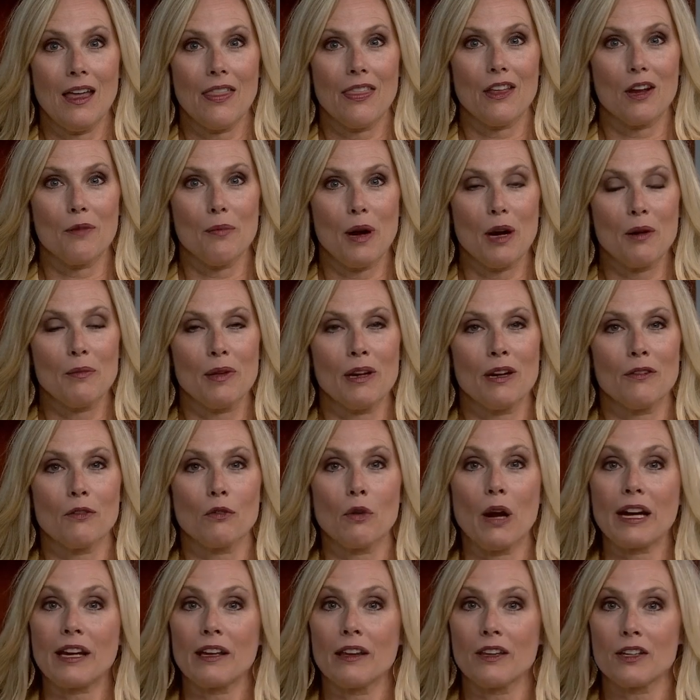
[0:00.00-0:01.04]
The Department
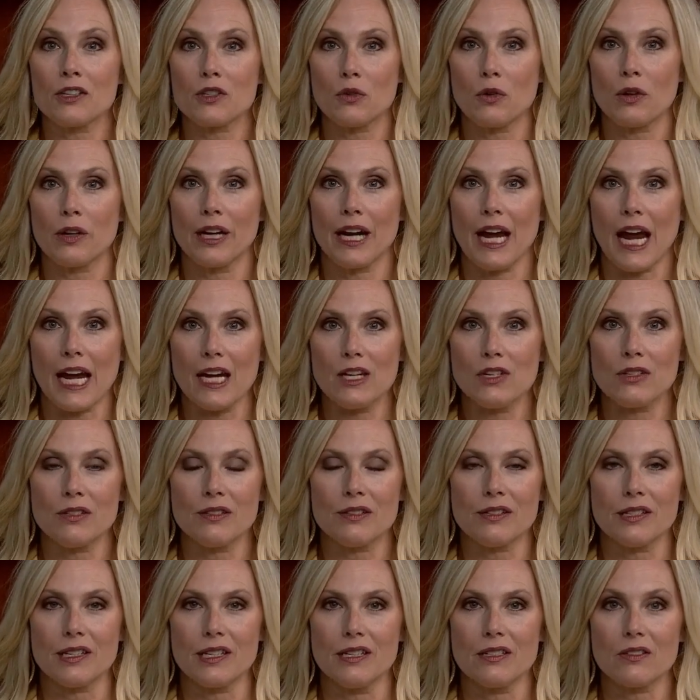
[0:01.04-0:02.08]
of Regulatory
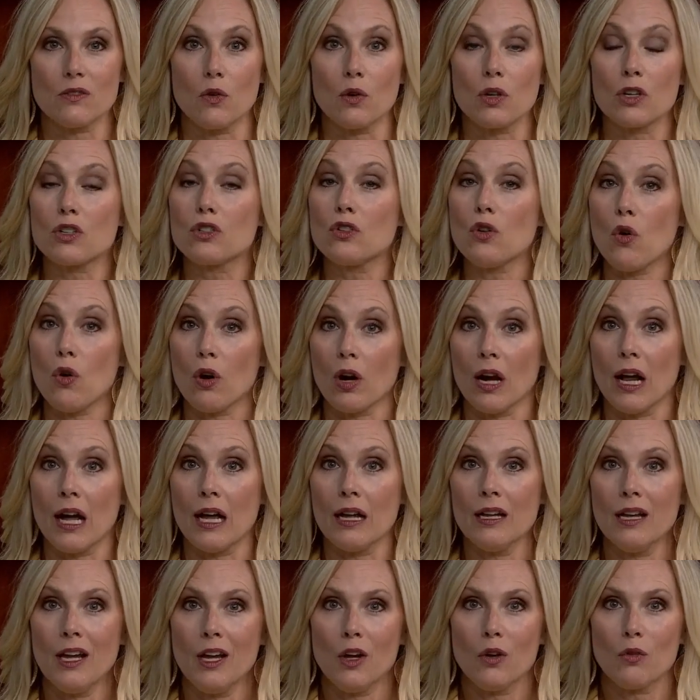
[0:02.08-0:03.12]
Agencies, or
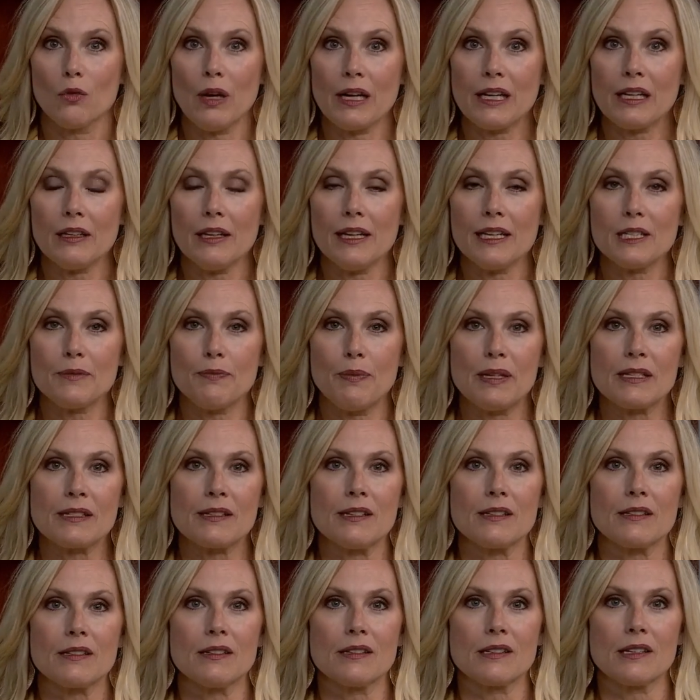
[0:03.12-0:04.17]
DORA, regulates
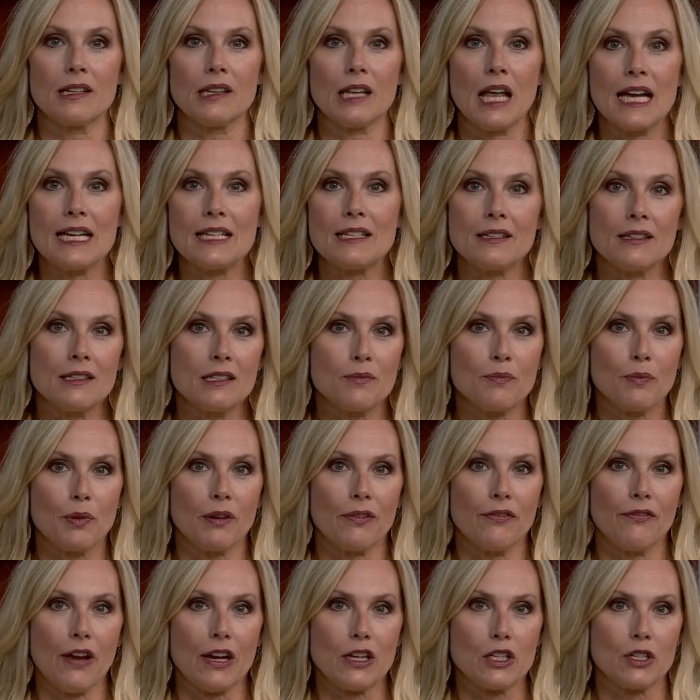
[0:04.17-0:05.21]
businesses and licensed
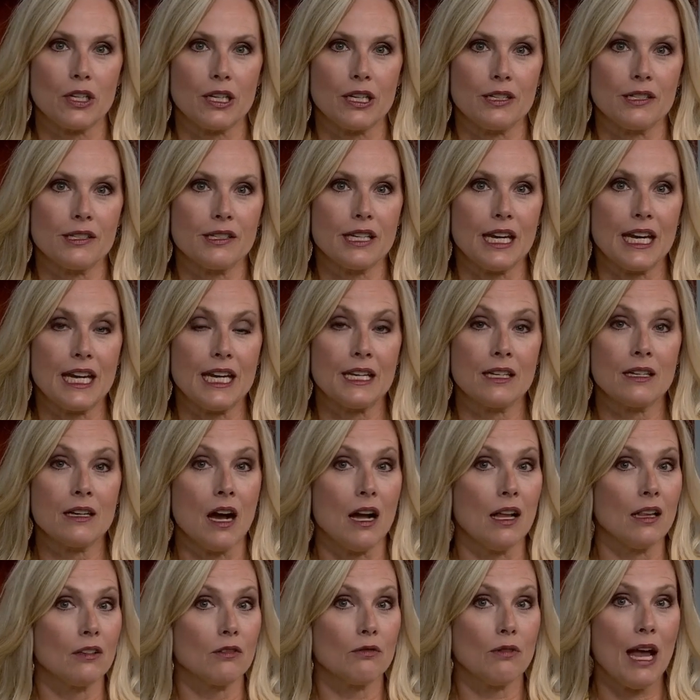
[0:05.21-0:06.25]
professions in
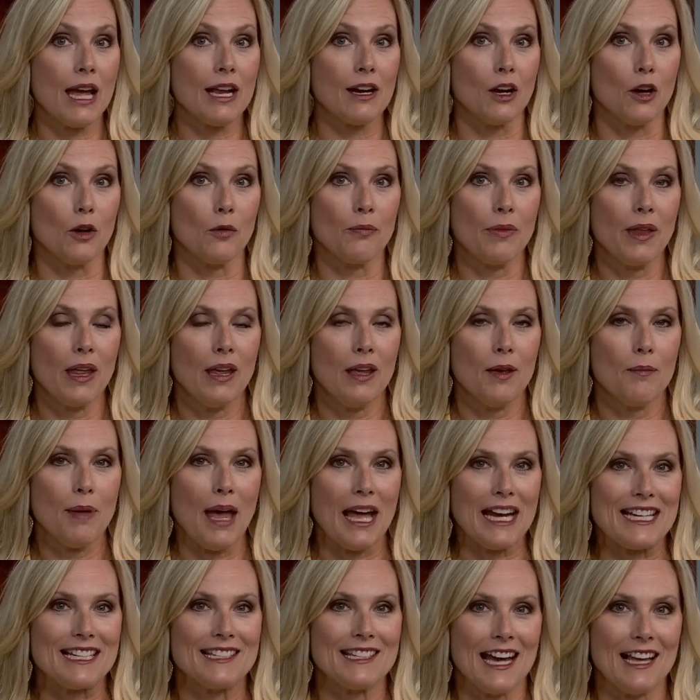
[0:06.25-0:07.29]
Colorado.
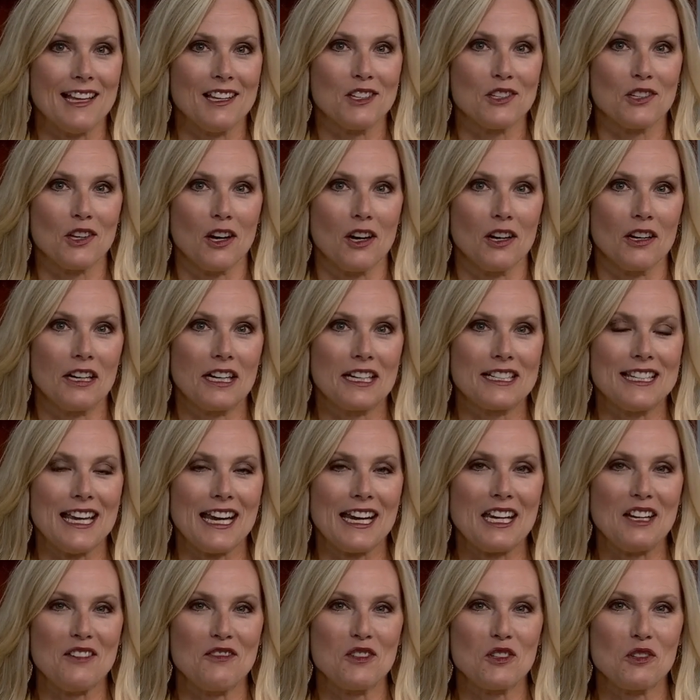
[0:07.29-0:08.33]
Patty Salazar,
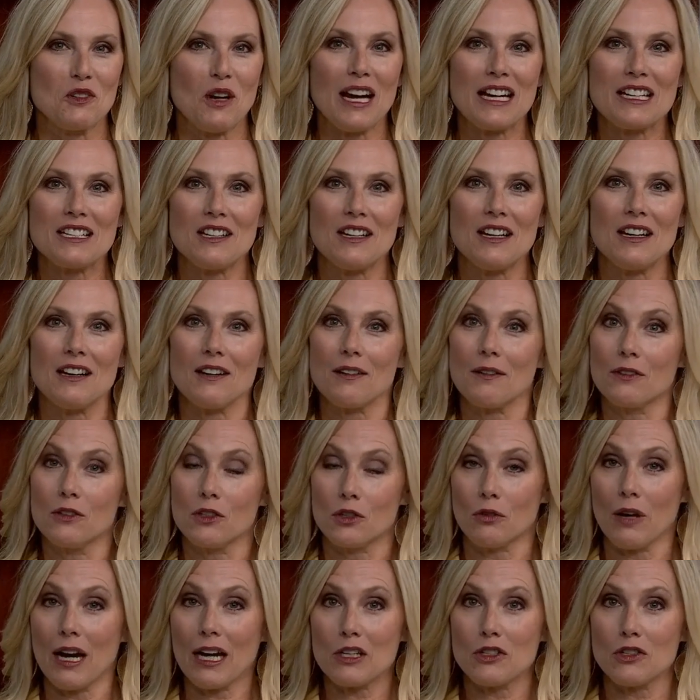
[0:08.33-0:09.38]
Executive Director,
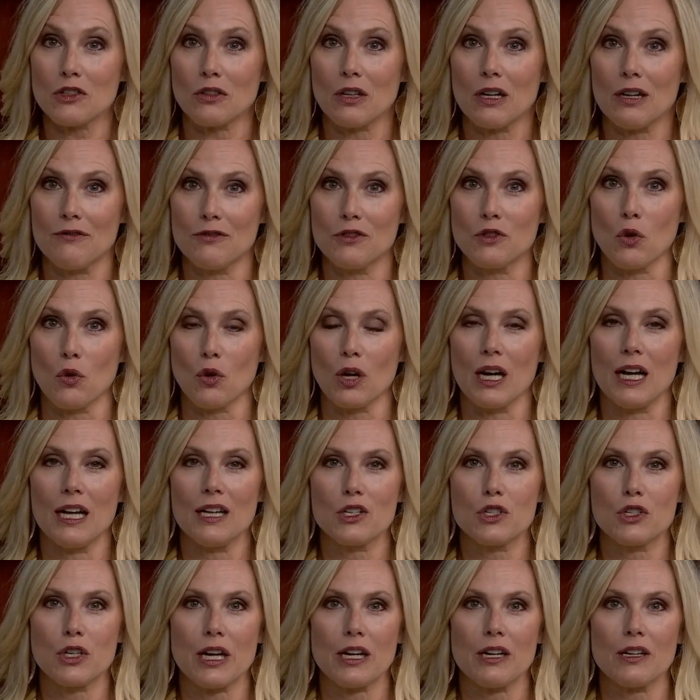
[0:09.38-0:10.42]
Director of
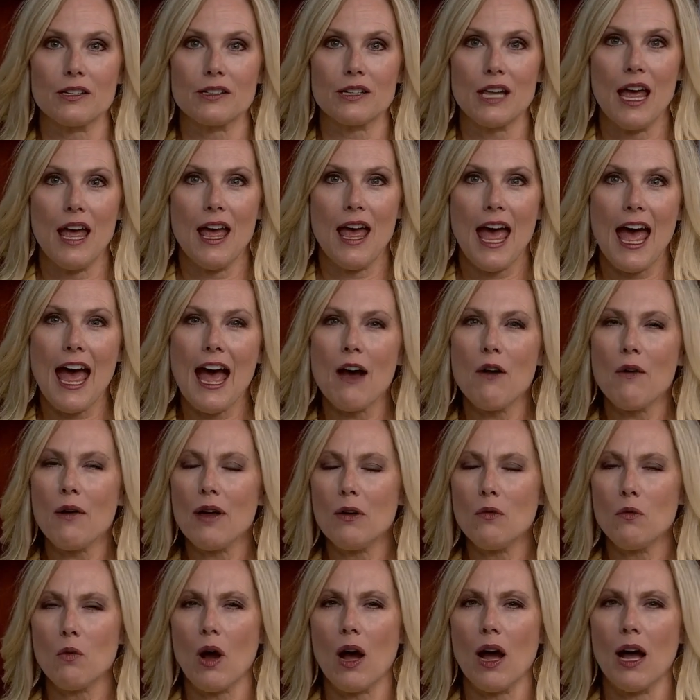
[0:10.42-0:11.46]
DORA, shares how
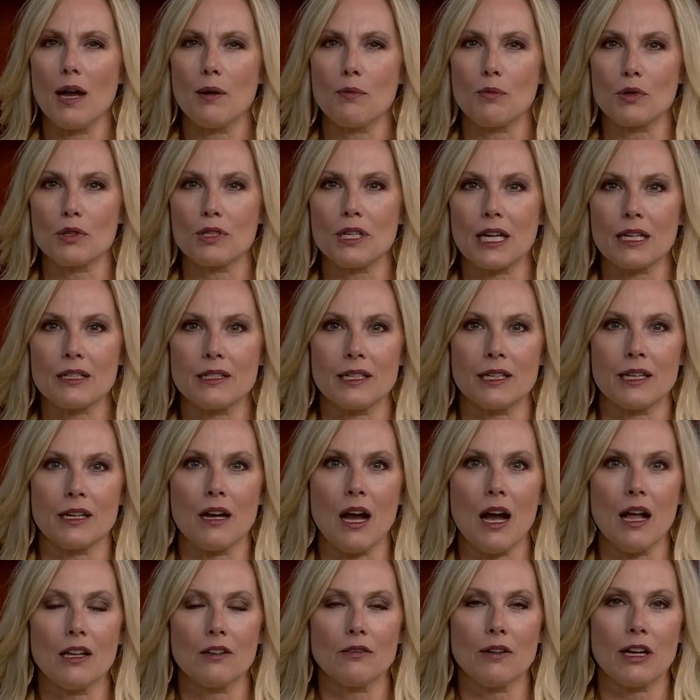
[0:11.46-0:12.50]
and why
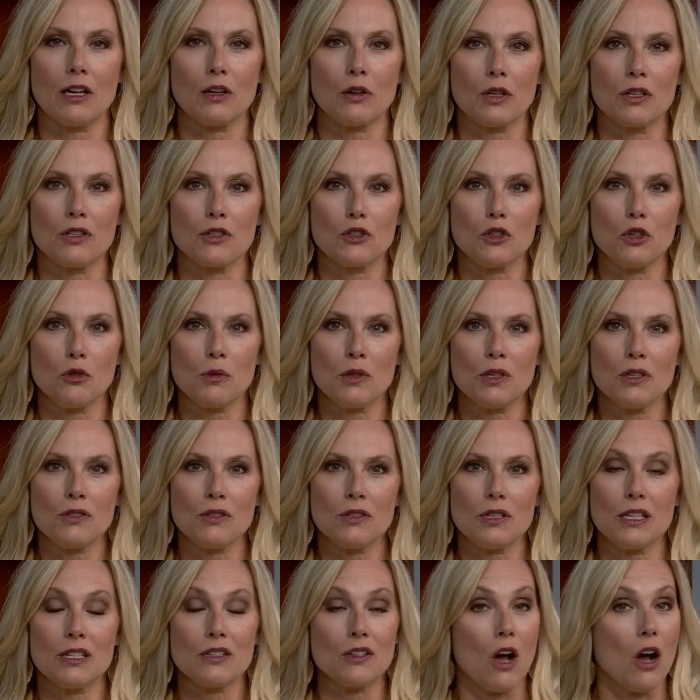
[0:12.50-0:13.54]
protecting Colorado
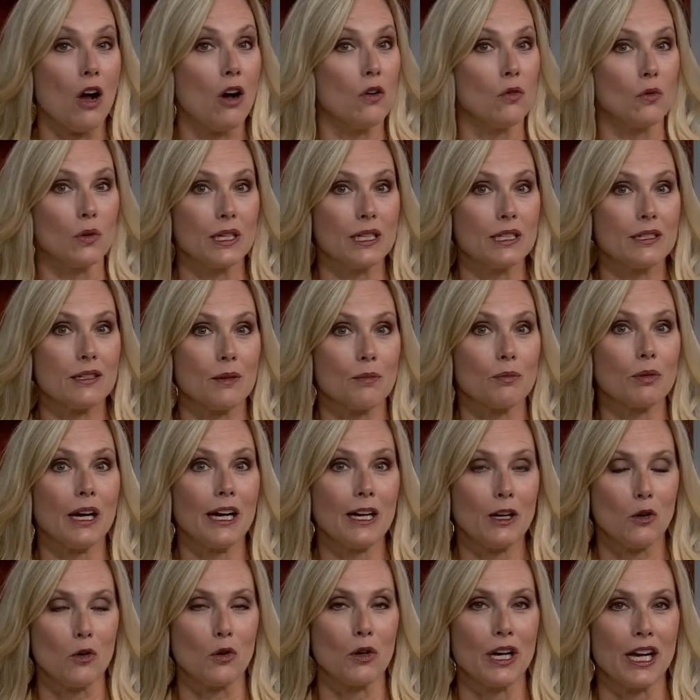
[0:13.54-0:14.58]
consumers is always a
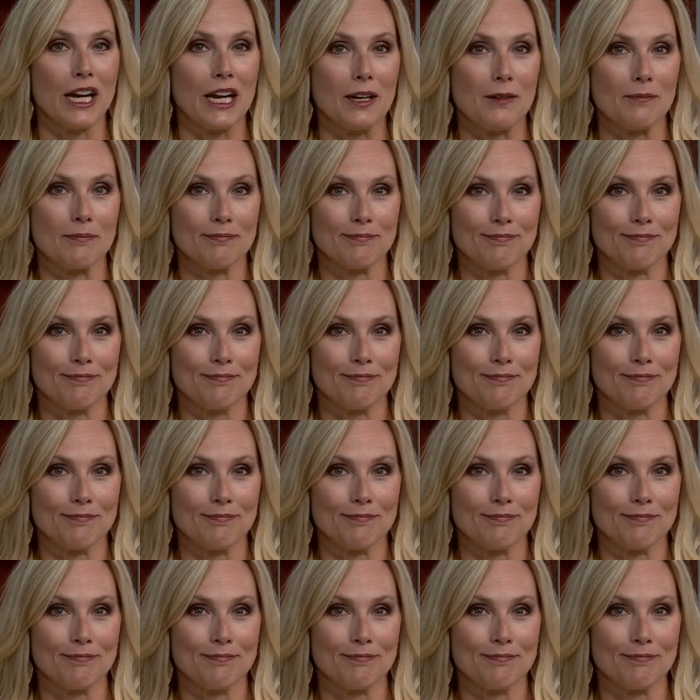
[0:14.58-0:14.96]
priority.